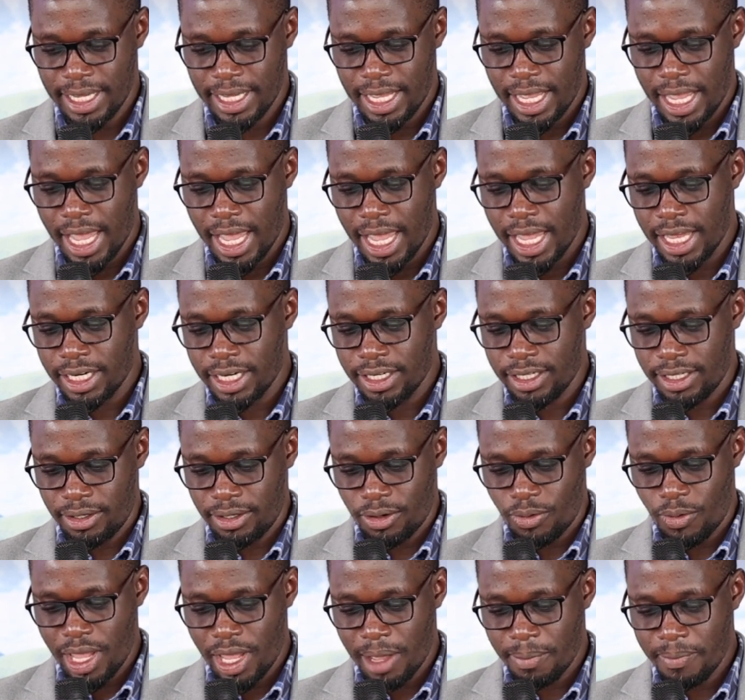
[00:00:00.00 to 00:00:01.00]
and
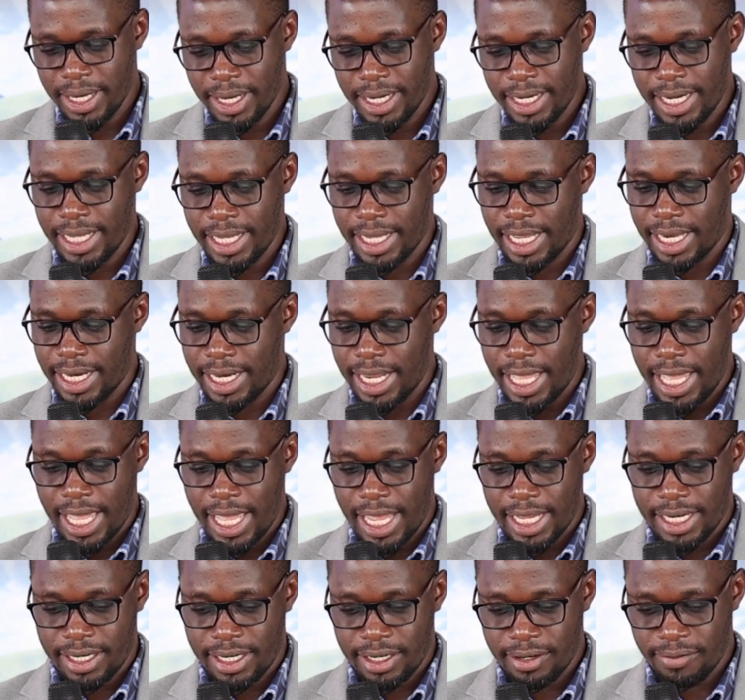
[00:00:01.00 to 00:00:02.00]
we are building an
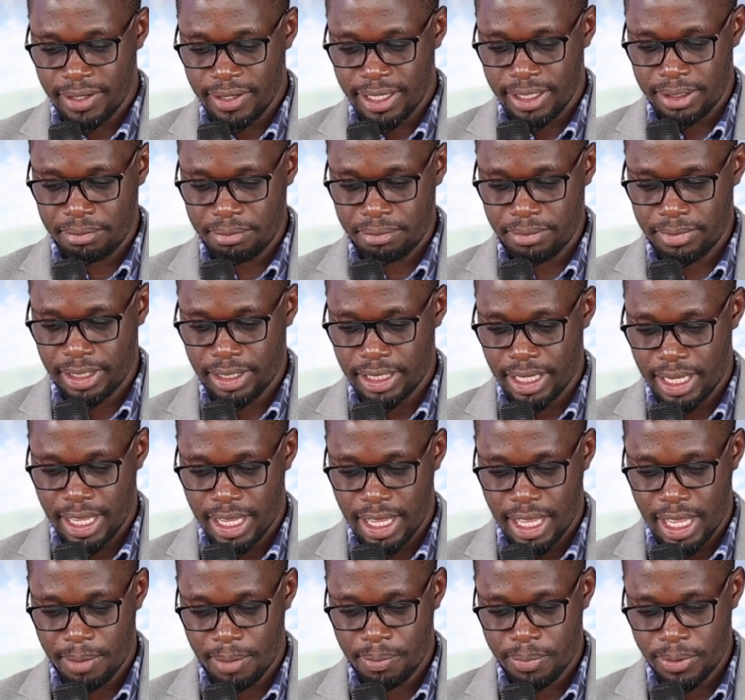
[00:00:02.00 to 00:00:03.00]
AI-driven
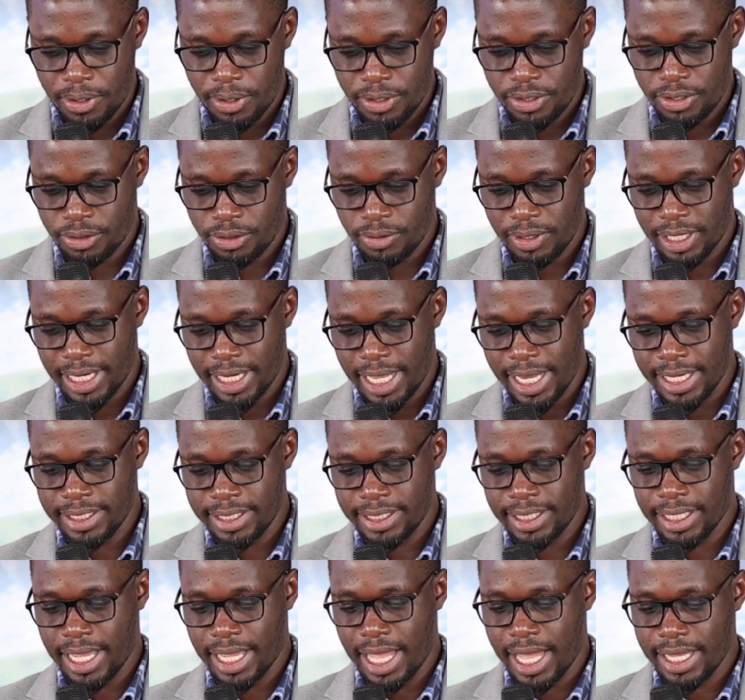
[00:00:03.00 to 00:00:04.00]
approach to
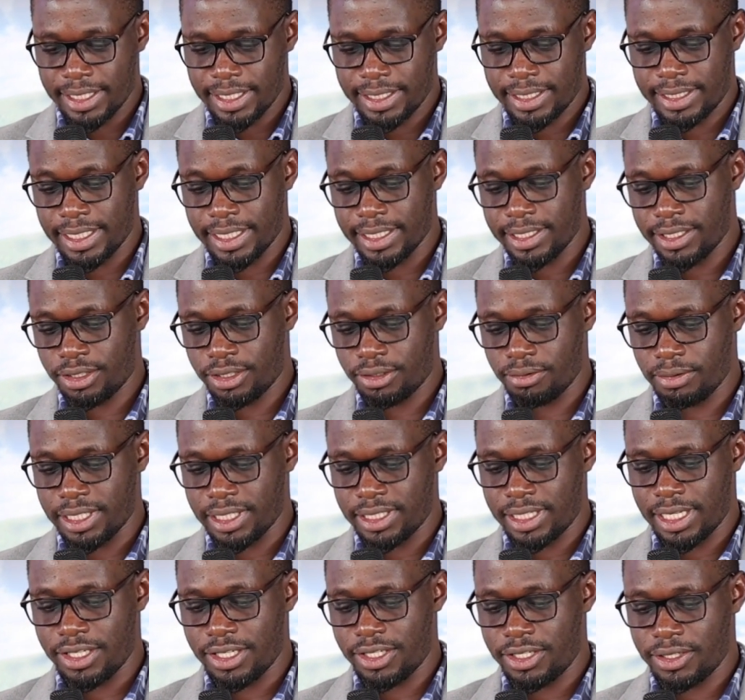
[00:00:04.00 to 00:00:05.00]
enhancing access to
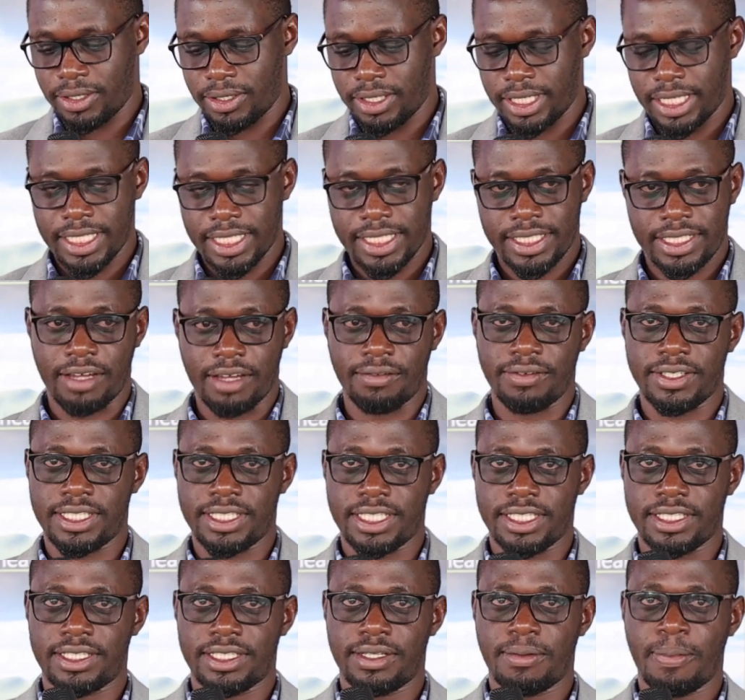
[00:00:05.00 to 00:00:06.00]
essential
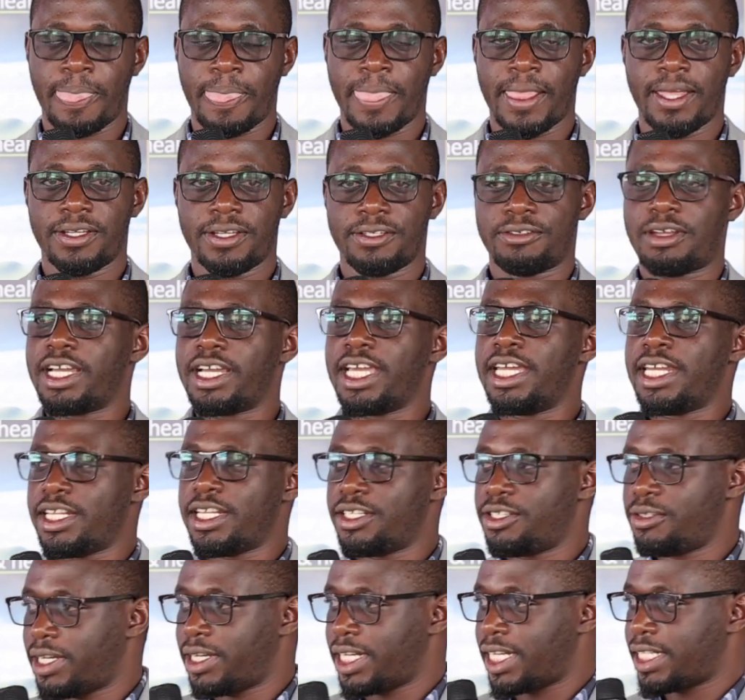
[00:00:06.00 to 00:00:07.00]
services. So again,
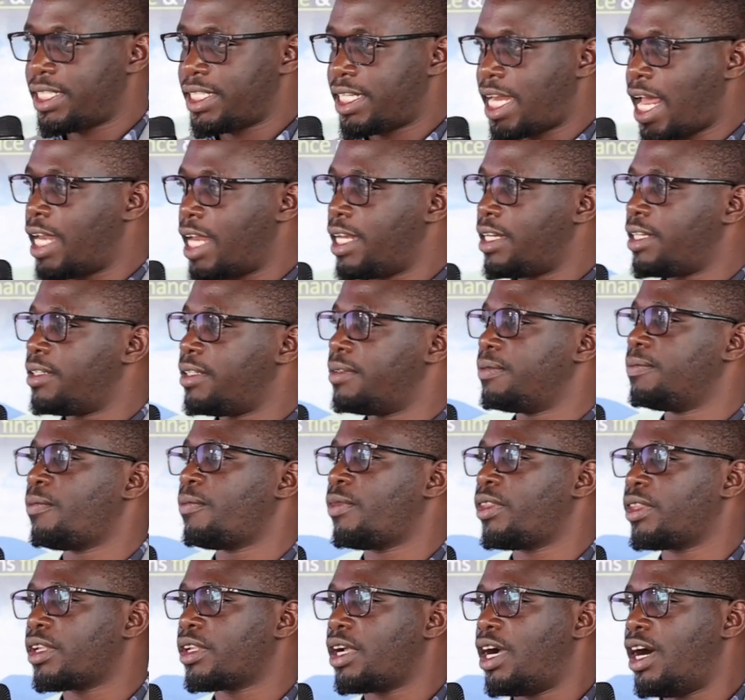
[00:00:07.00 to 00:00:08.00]
as you understand,
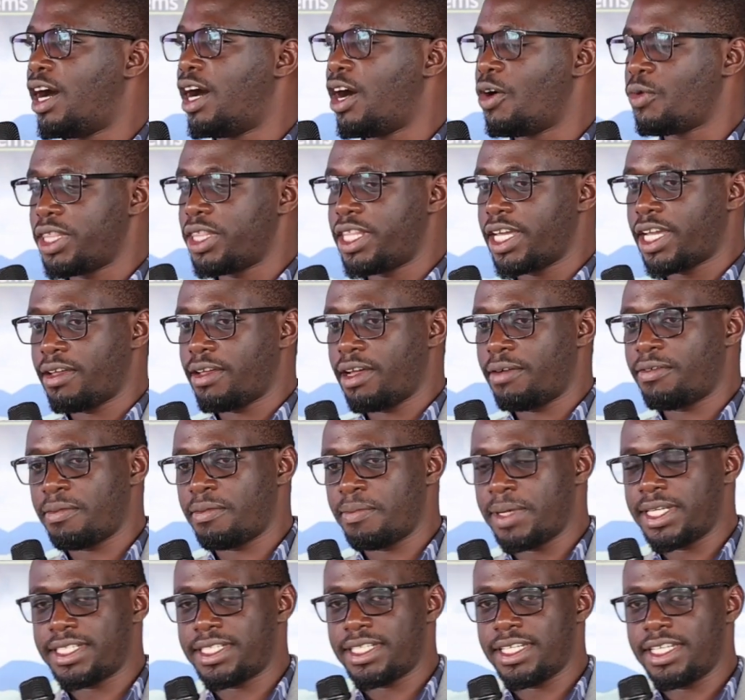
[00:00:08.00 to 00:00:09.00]
with the
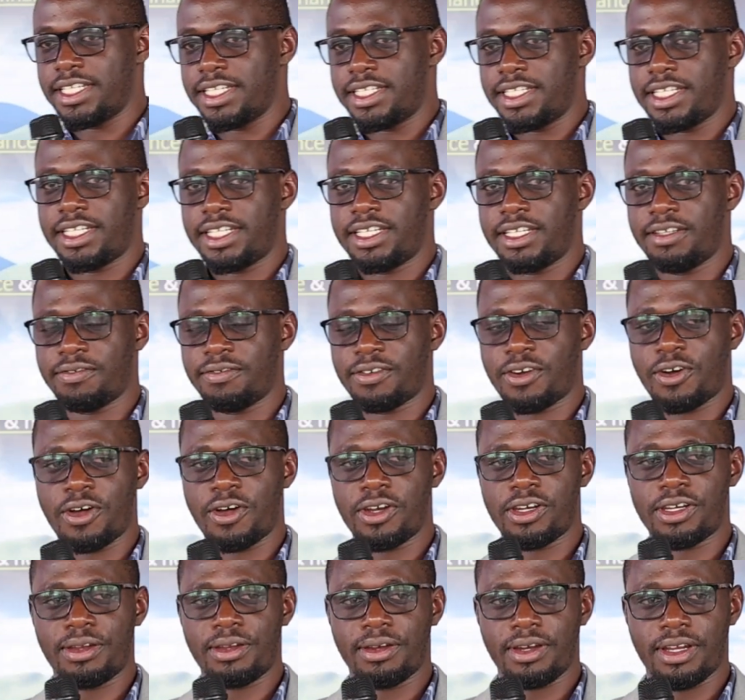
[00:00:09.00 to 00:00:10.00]
government's initiative
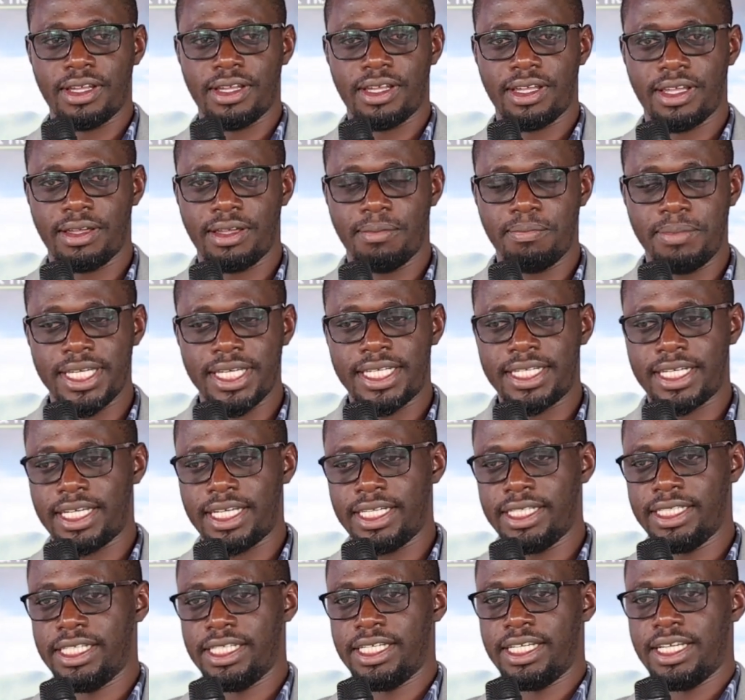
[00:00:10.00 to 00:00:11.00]
called
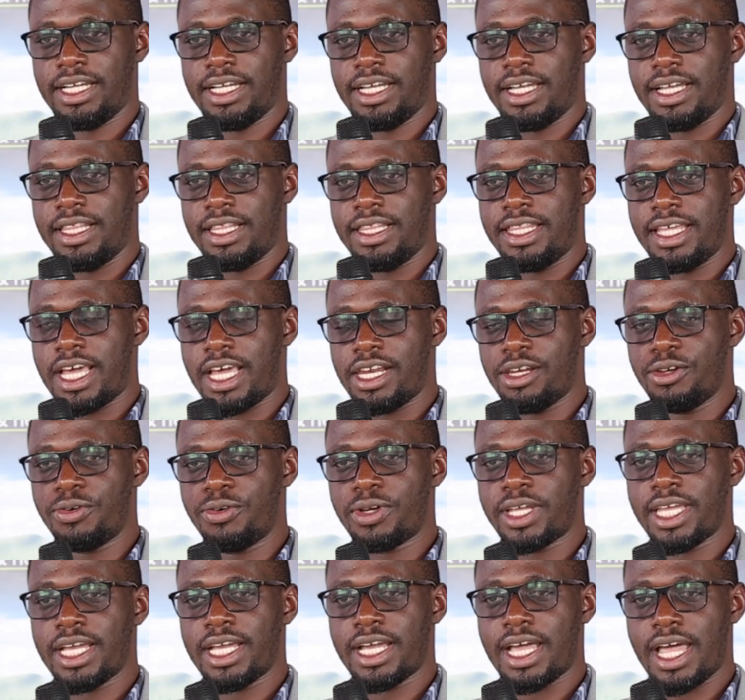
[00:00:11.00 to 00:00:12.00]
BETA, they are
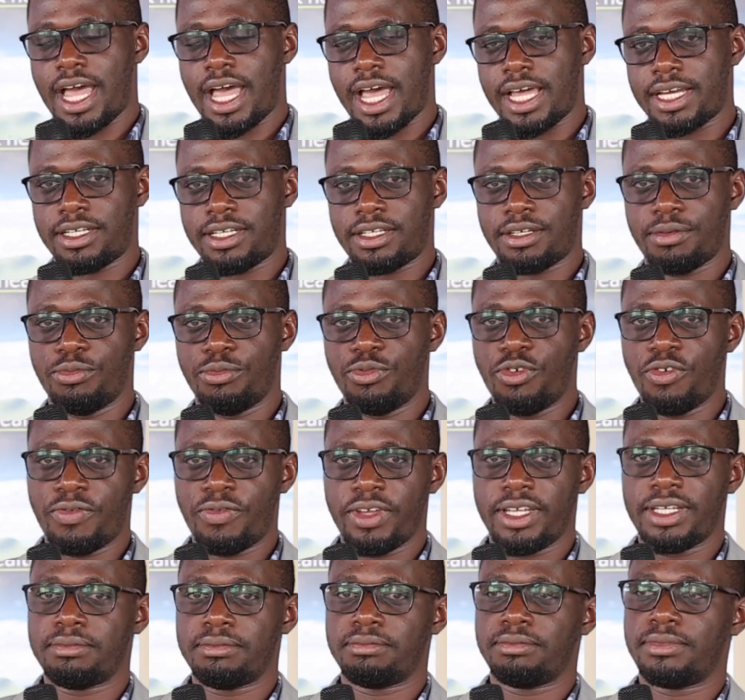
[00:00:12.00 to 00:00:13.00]
looking at
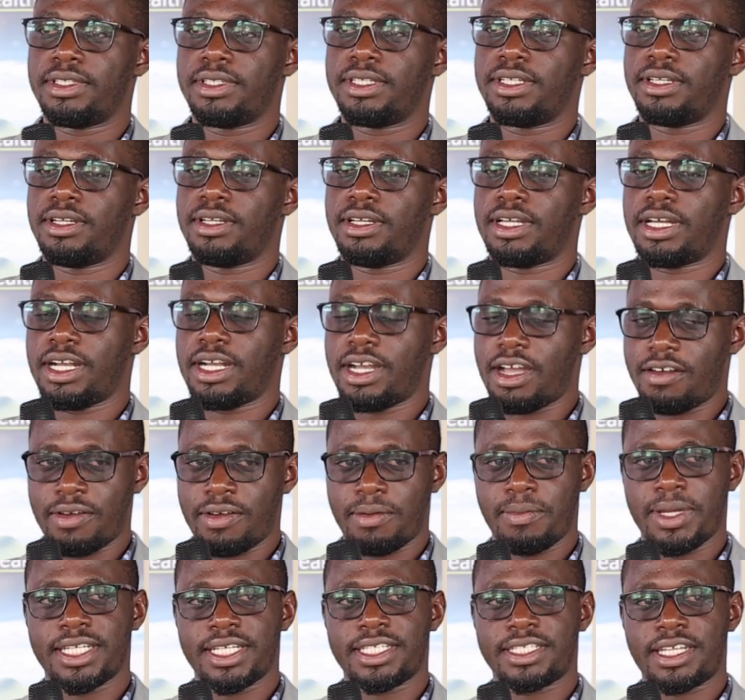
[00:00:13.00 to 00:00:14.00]
moving
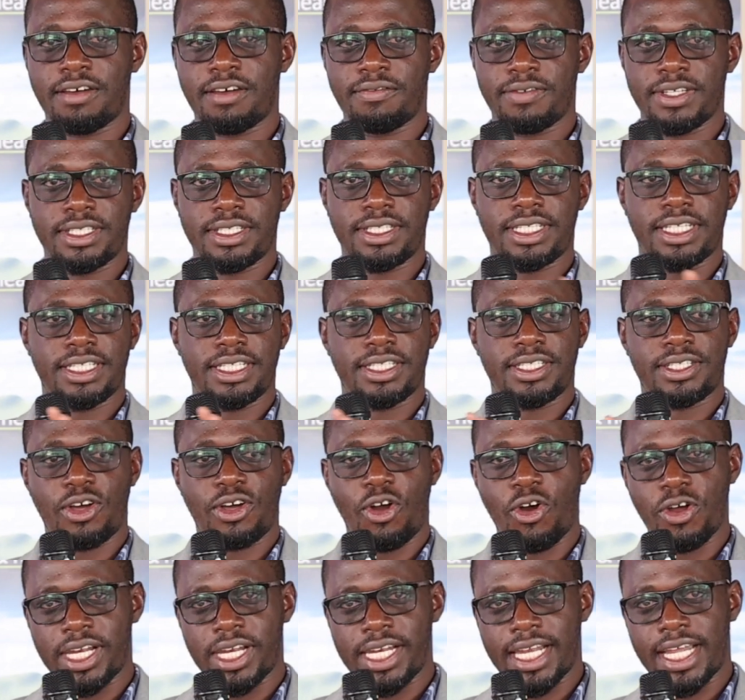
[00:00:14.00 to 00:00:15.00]
government services
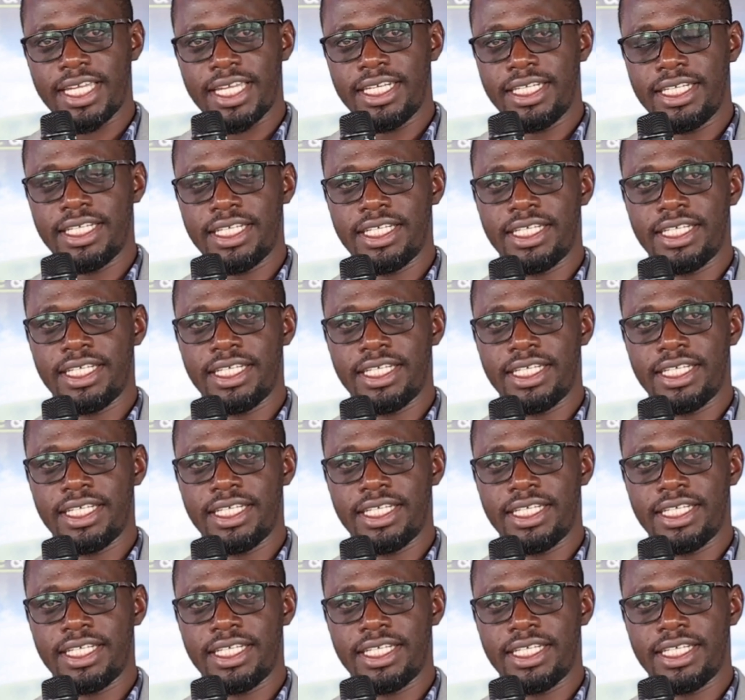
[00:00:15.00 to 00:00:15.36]
online,